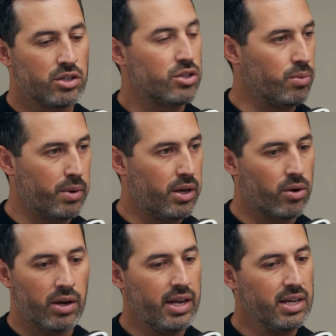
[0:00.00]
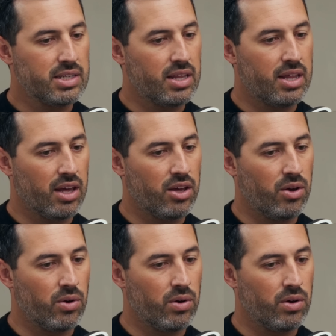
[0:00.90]
stupid, or he doesn't think
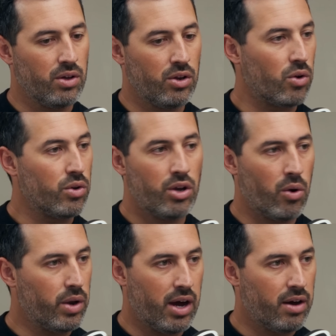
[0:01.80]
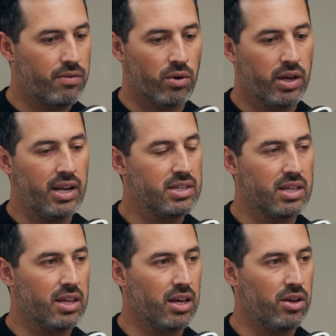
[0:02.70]
you don't know enough, or he
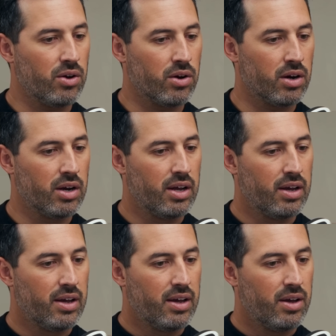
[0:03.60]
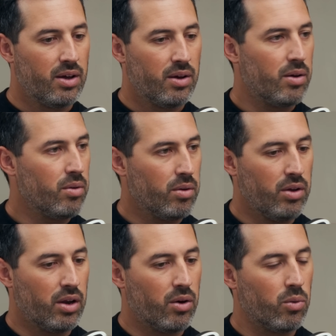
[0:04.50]
doesn't think you're,
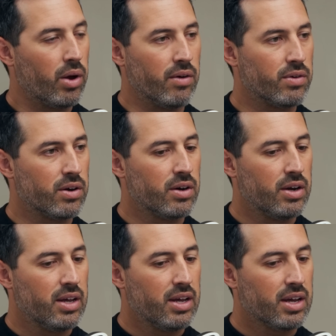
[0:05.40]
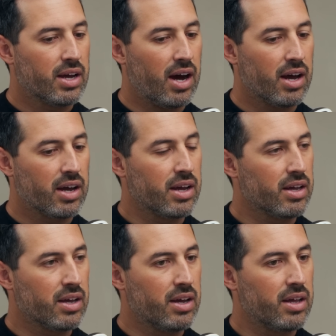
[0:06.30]
whatever. God,
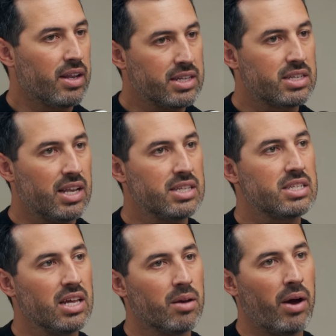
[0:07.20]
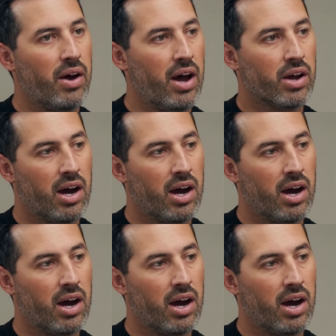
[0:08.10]
let's think about how